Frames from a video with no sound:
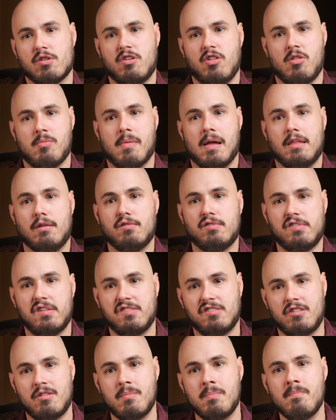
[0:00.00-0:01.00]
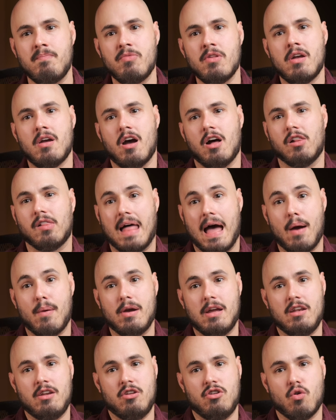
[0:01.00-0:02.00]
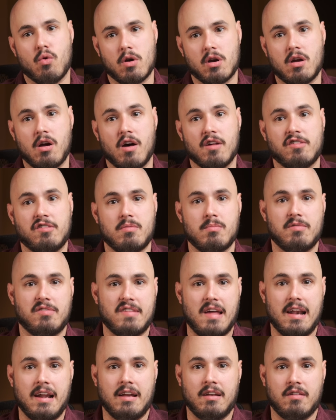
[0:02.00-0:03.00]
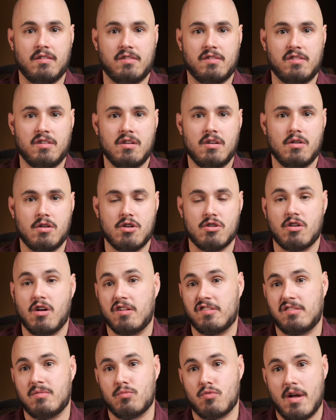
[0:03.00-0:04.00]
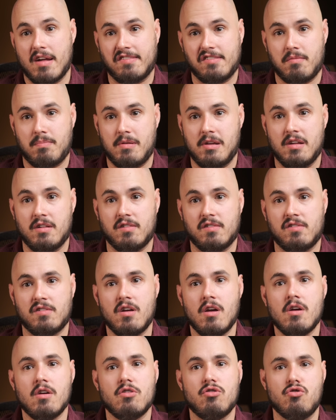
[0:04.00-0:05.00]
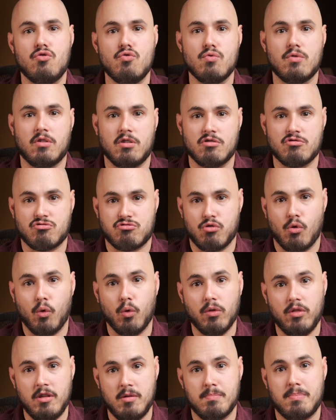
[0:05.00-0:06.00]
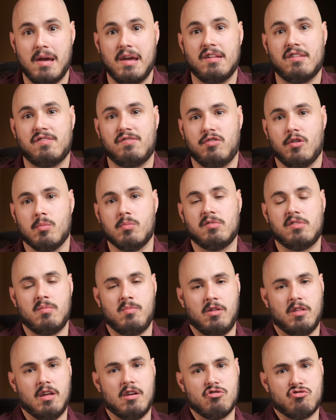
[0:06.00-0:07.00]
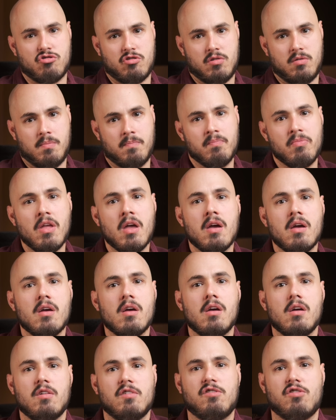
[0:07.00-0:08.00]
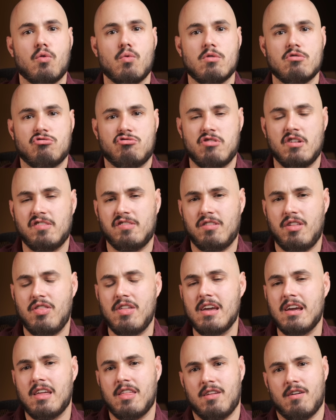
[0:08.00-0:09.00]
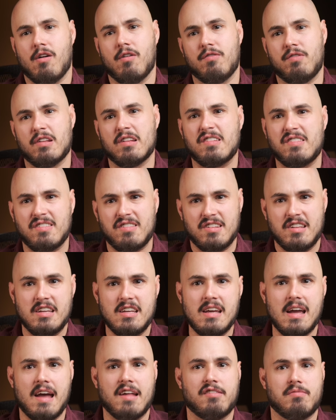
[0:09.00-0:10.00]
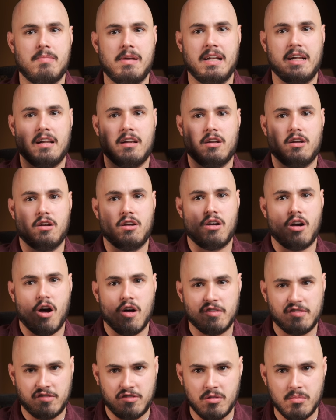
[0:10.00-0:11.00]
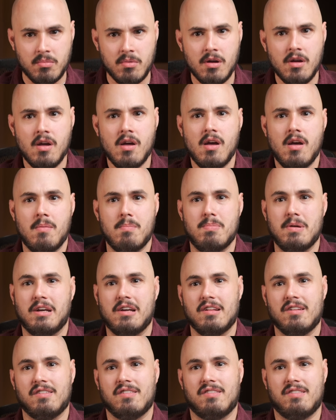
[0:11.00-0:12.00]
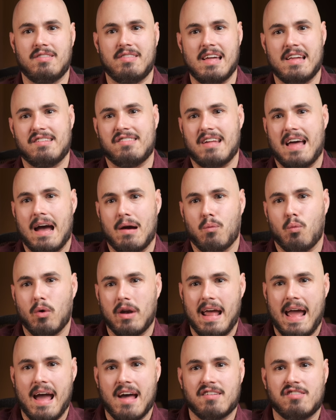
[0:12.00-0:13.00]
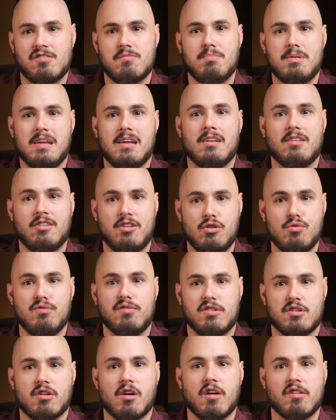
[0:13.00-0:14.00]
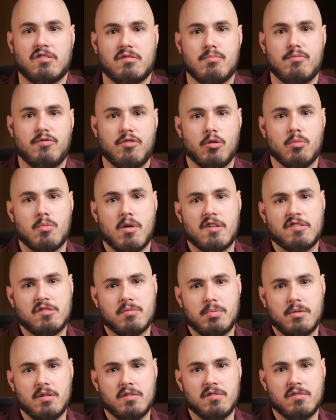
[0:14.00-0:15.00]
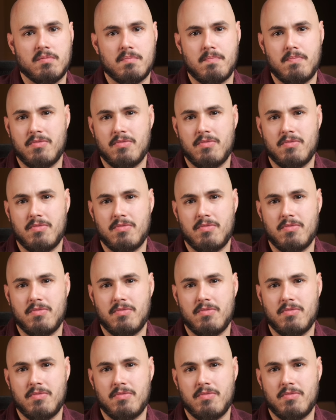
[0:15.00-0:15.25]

to the menu system, allowing your custom settings or your custom recipes to control the base film simulation. So just to think of C as meaning custom, because that's what it has to be in to use your custom film recipes.